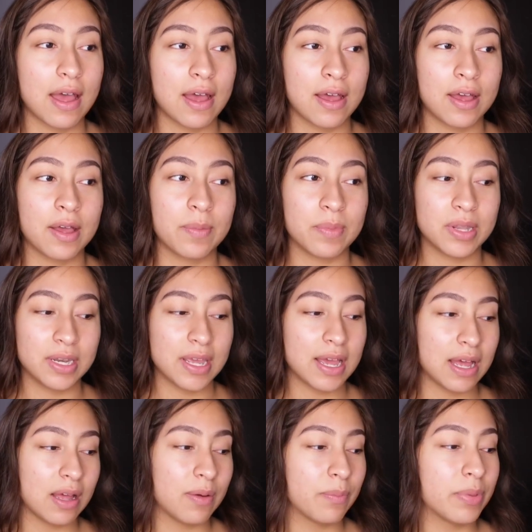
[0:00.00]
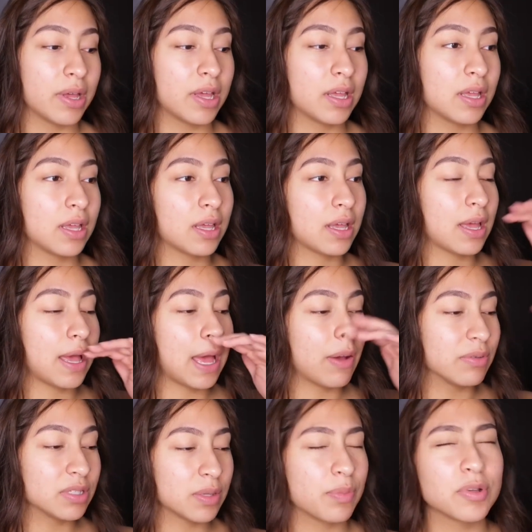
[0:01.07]
Um, and yeah, but I
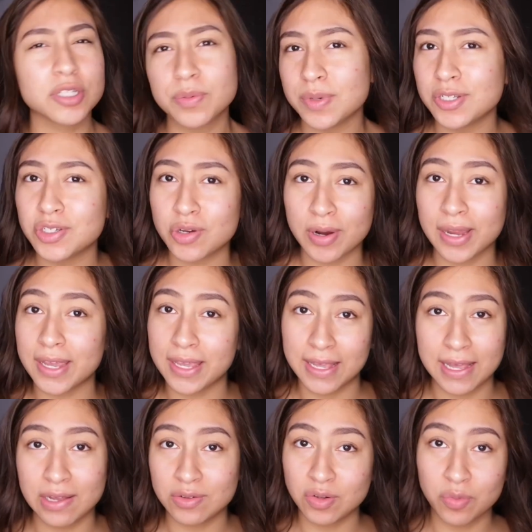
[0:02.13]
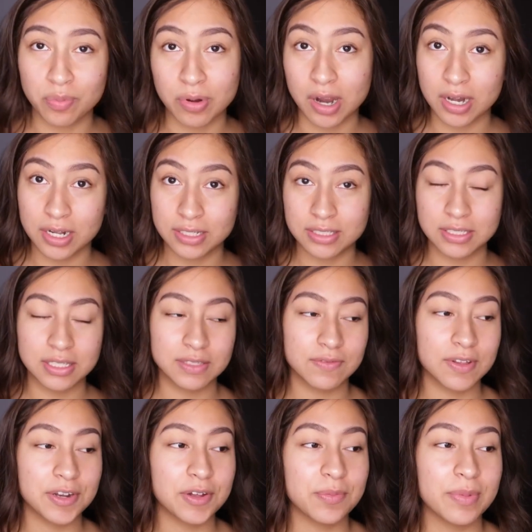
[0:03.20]
was supposed to be trying out new products in this
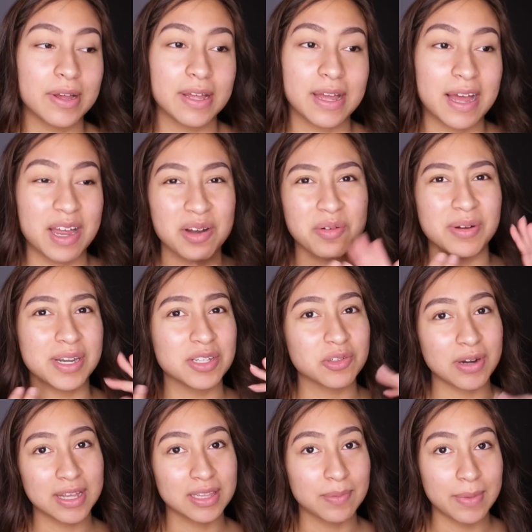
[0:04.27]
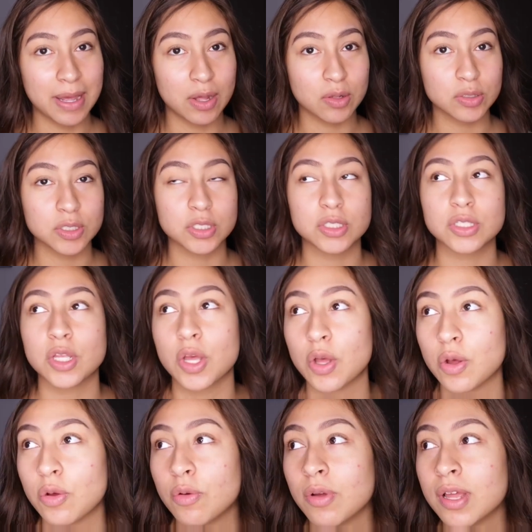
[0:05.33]
video, but I already tried them out,
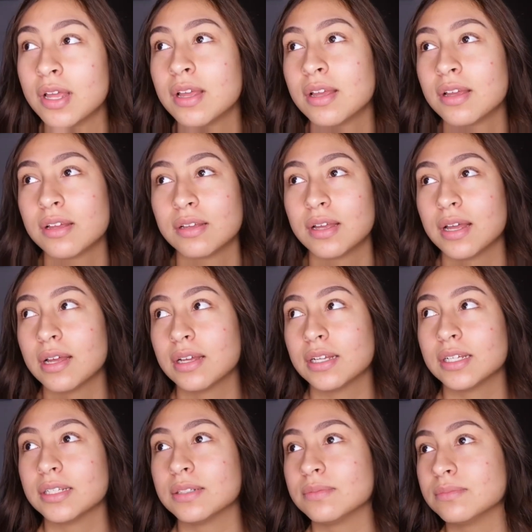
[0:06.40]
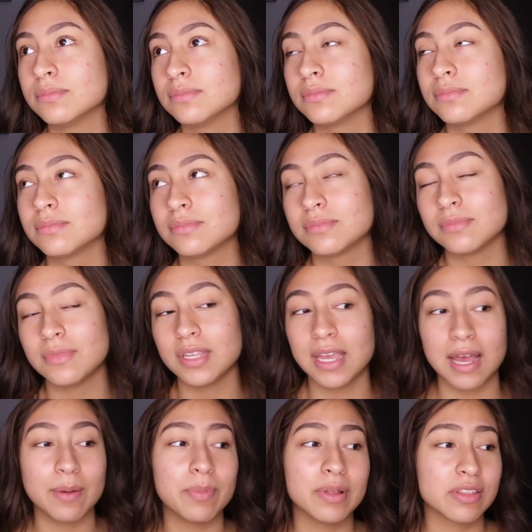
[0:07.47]
so um,
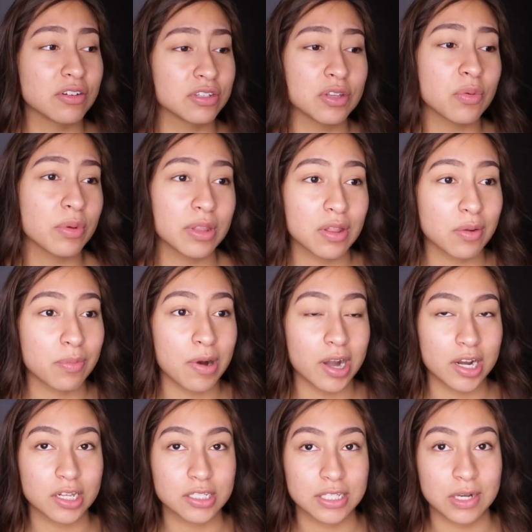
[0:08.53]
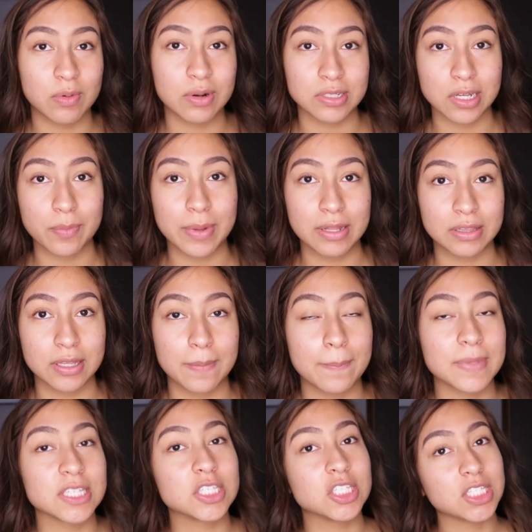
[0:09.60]
yeah, but they're still really good products and I want to talk about
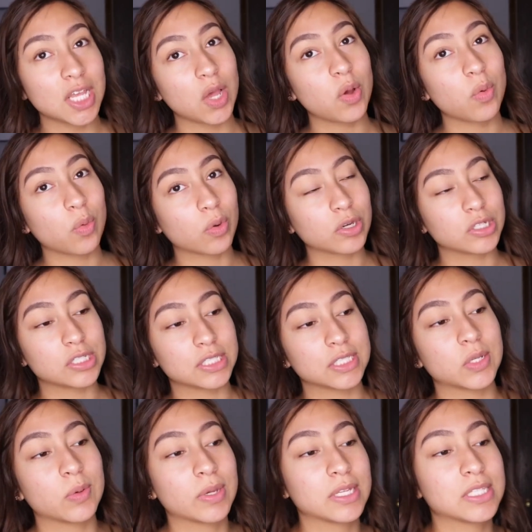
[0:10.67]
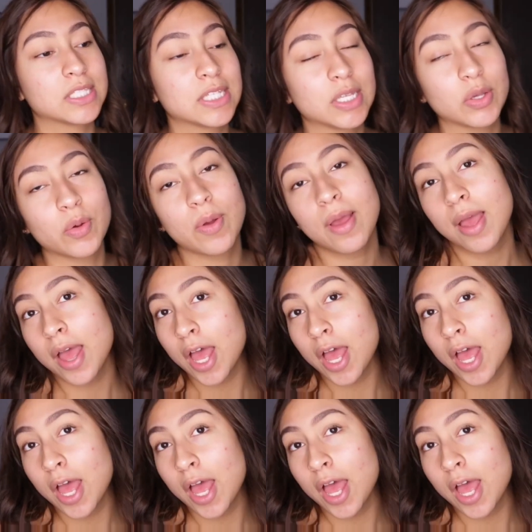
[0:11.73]
them, so we're just going to